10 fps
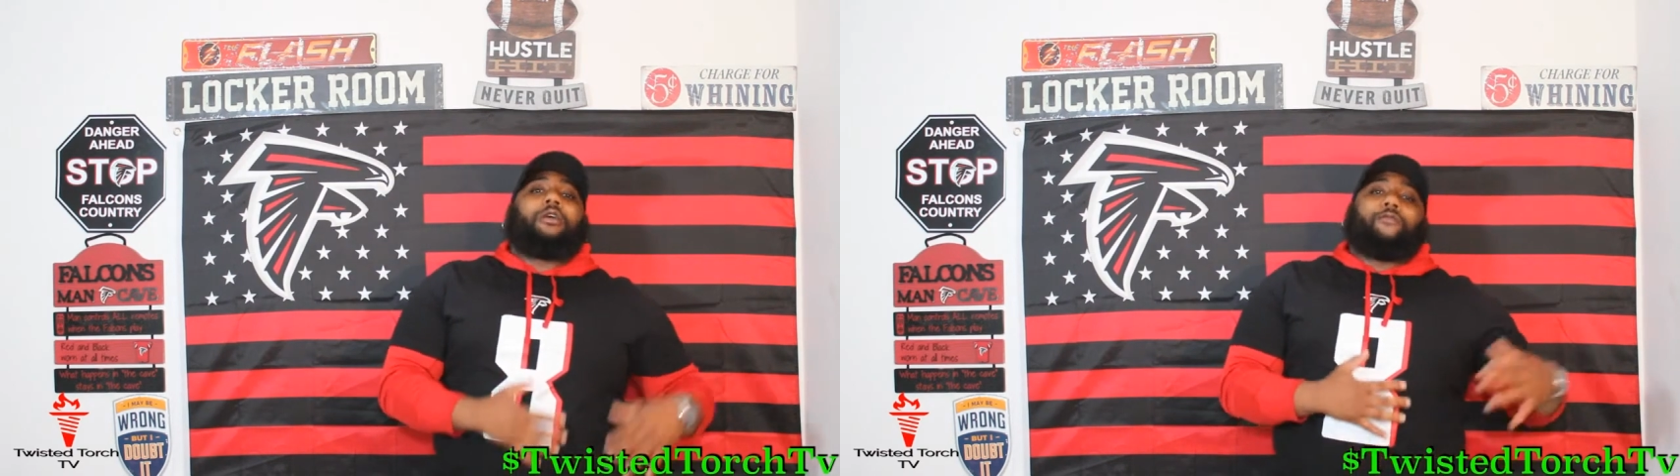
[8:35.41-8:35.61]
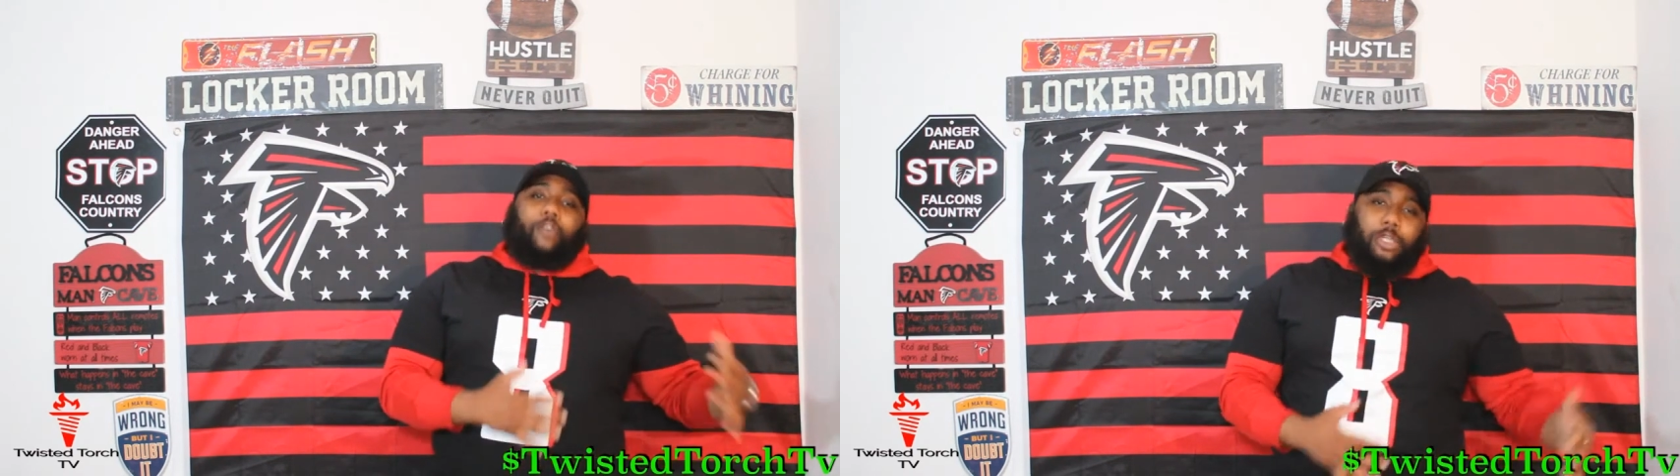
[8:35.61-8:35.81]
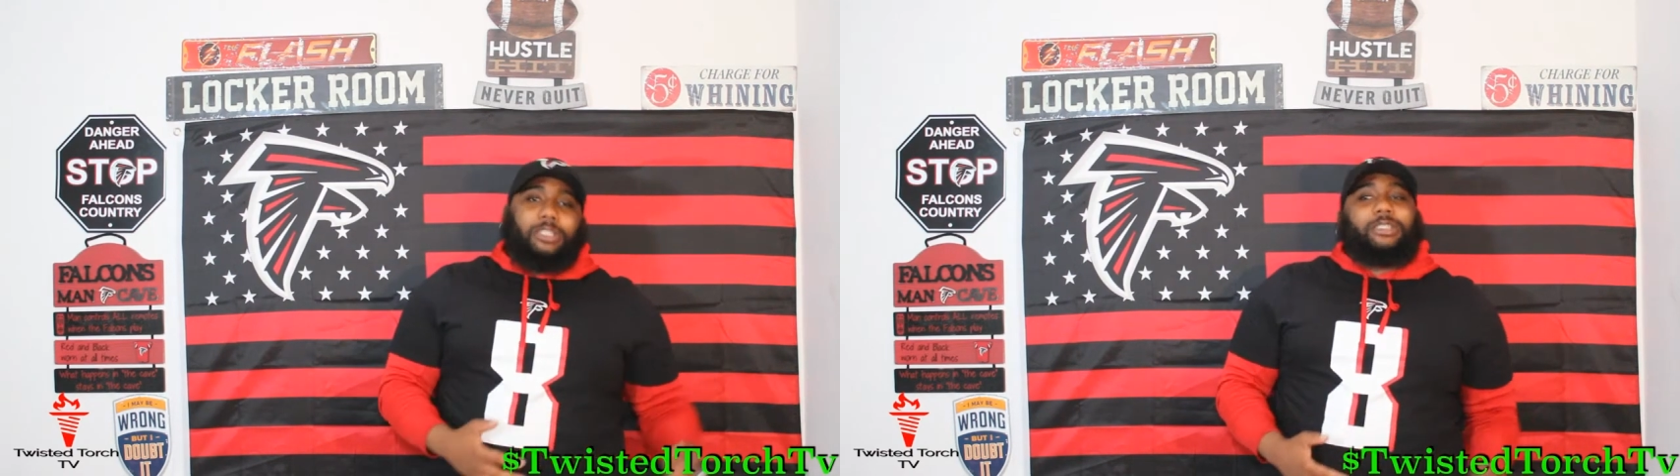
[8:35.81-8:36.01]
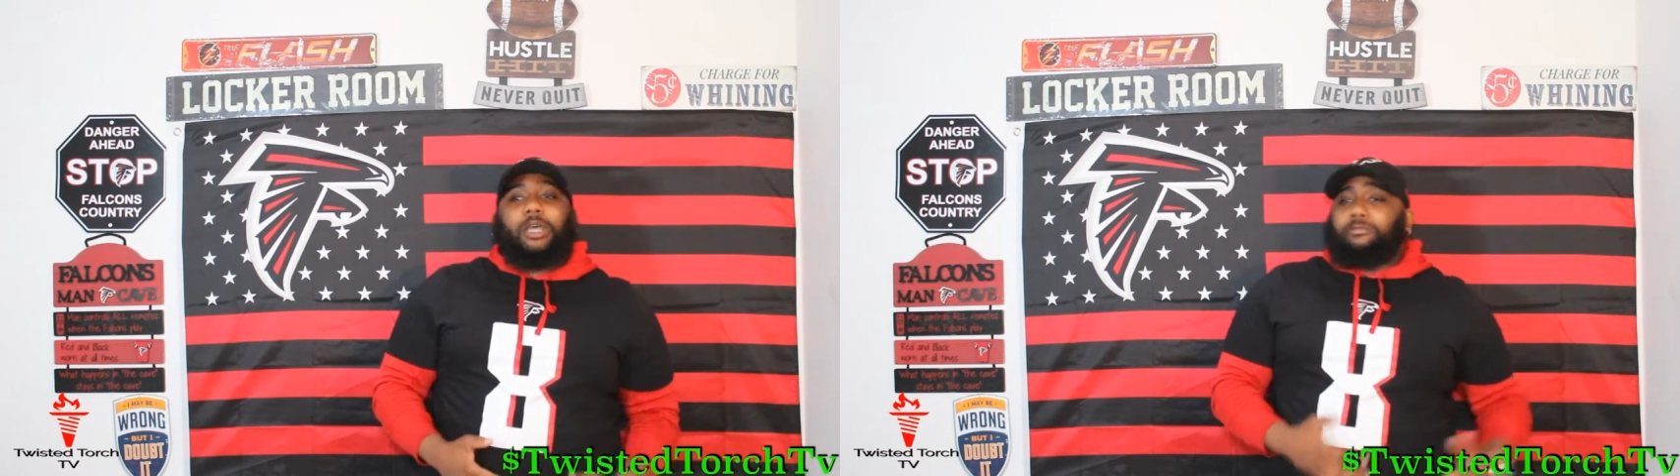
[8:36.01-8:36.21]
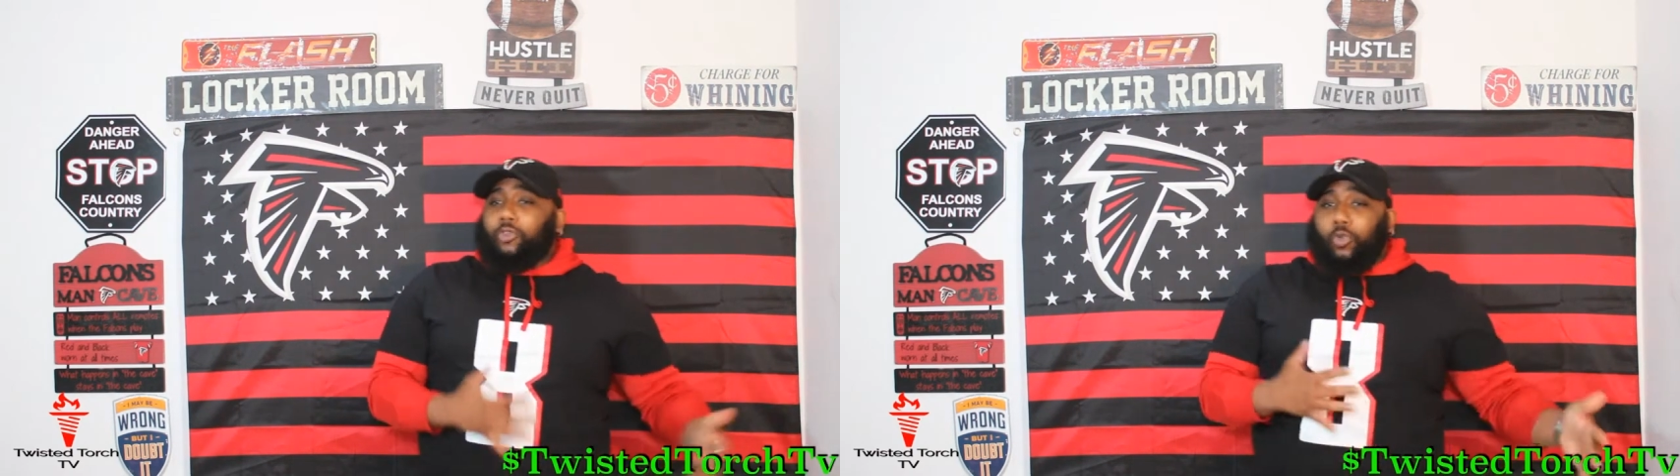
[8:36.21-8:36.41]
versus
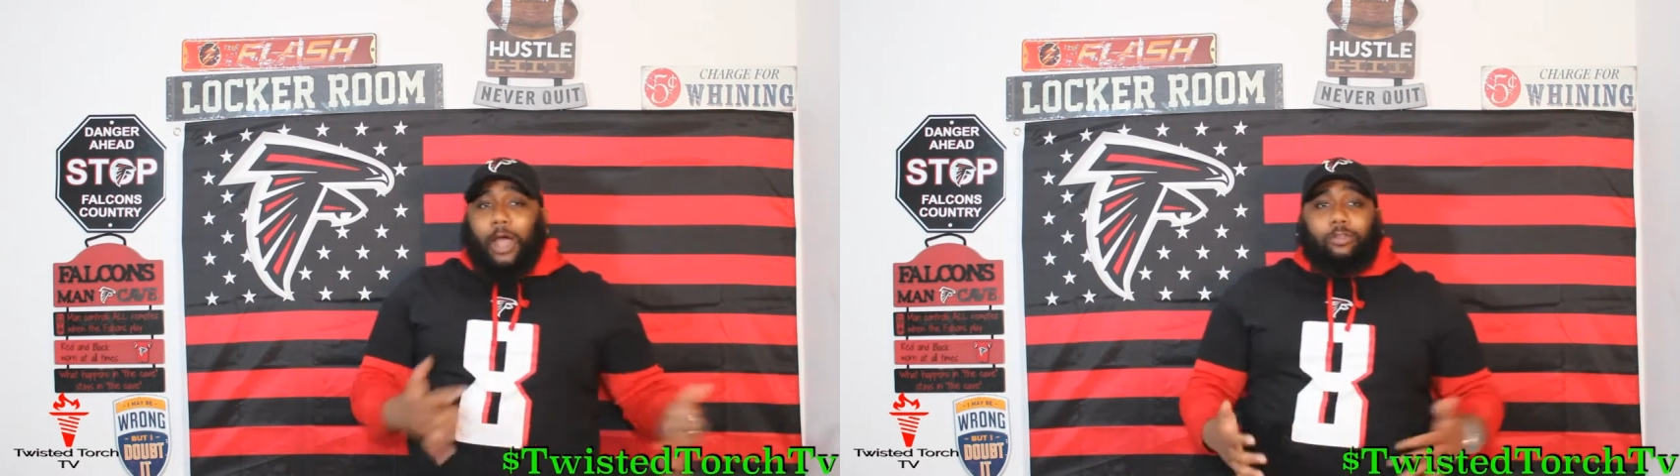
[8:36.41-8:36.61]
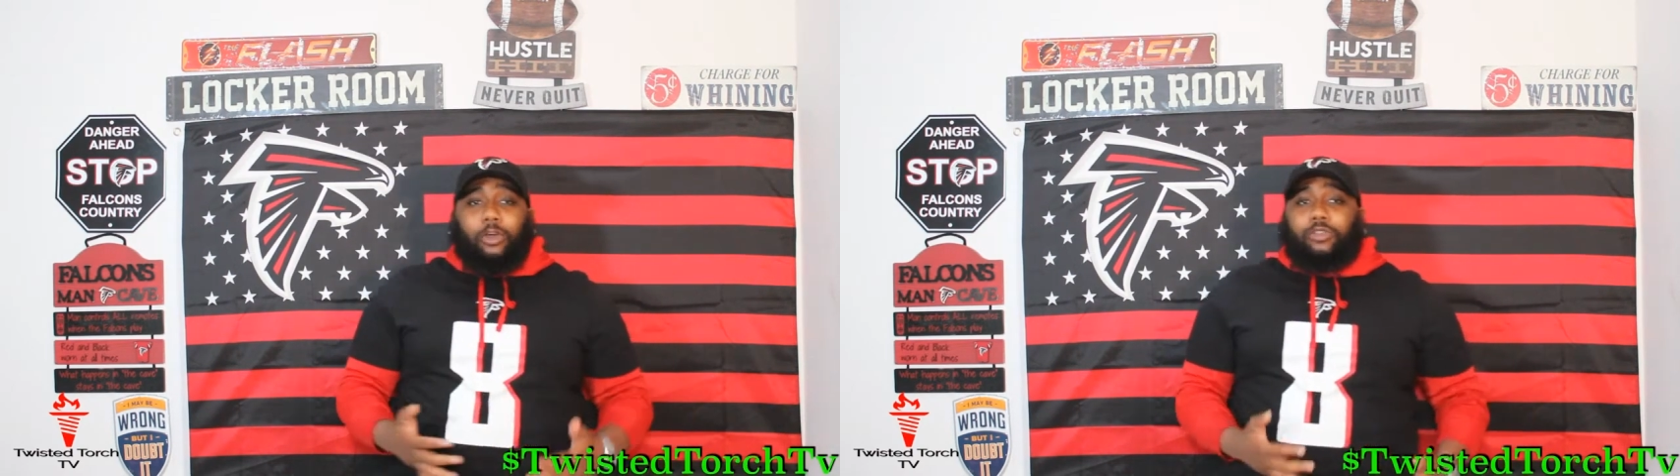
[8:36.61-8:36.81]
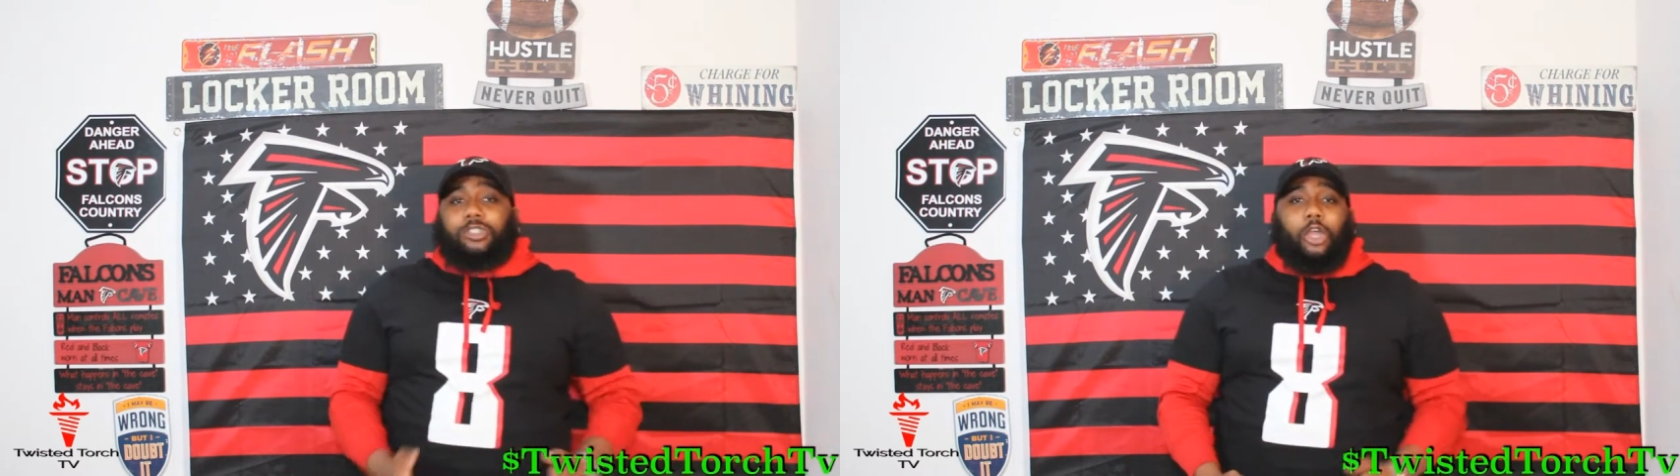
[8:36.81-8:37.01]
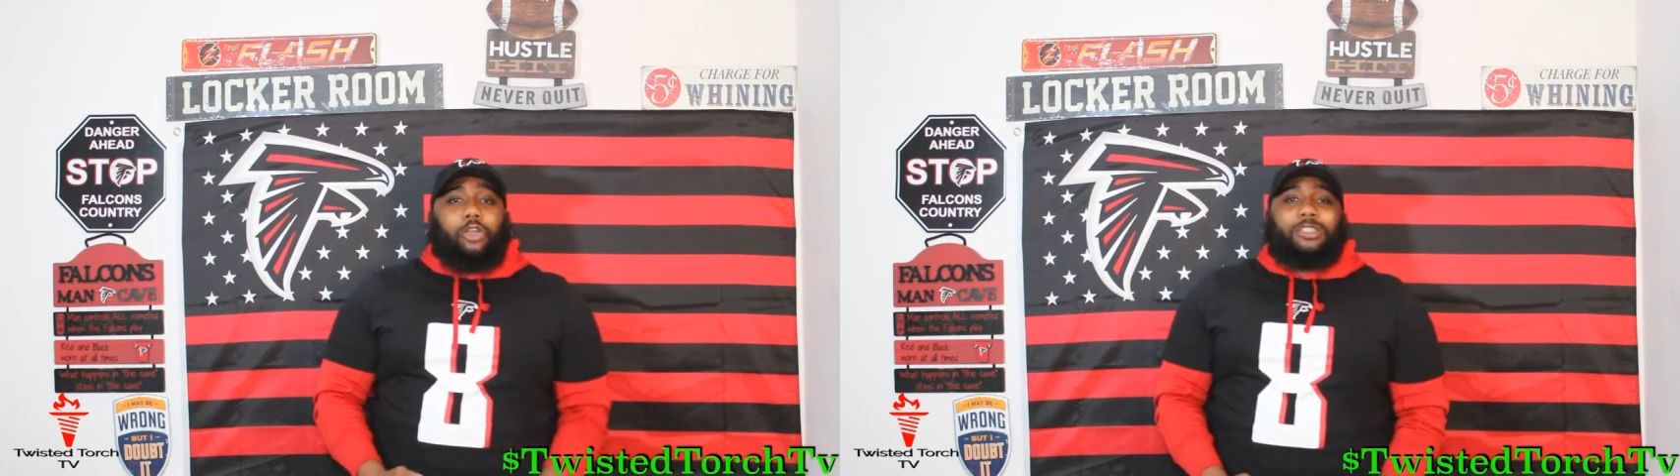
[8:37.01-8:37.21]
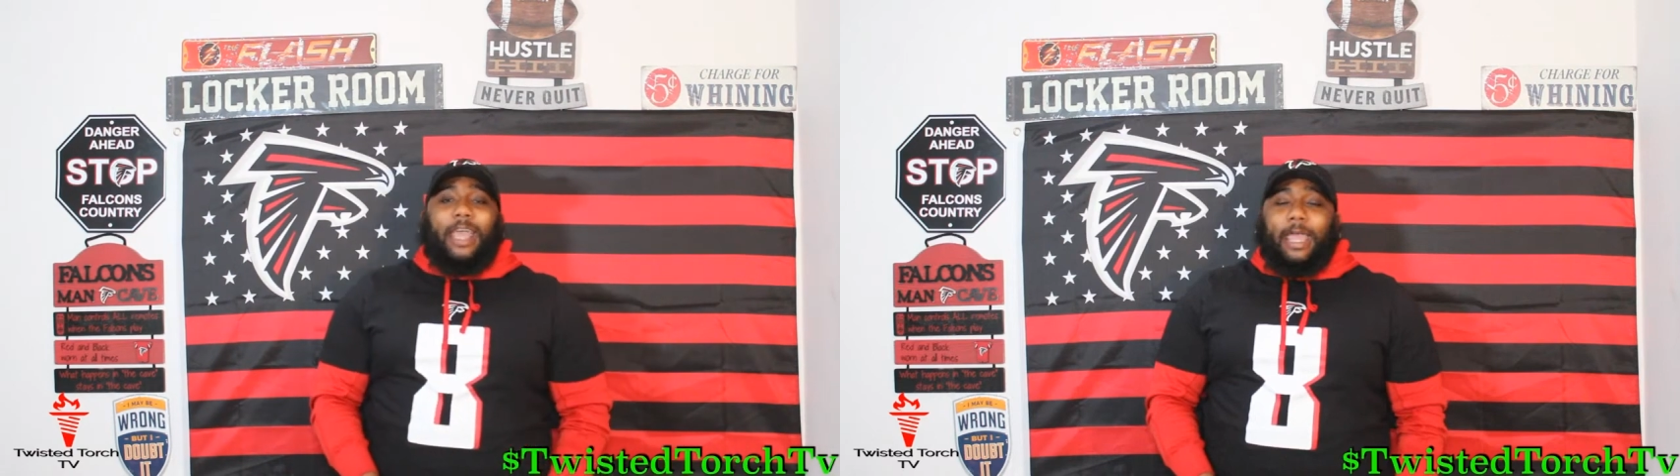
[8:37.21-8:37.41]
him throughout those
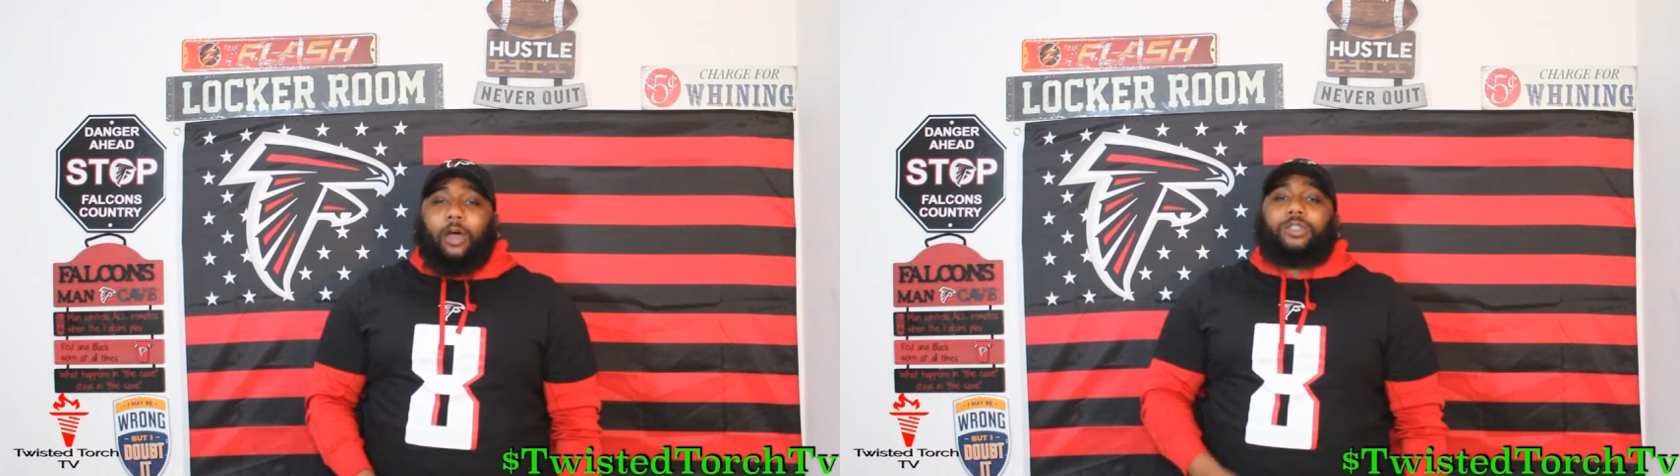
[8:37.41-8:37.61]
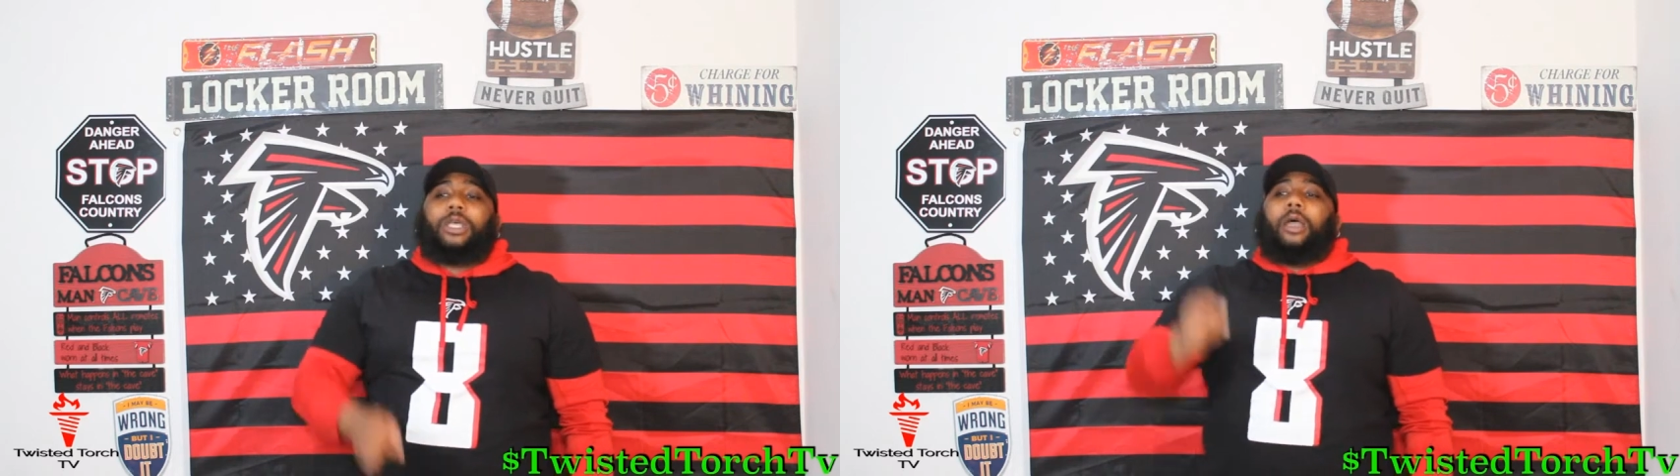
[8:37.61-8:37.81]
third downs.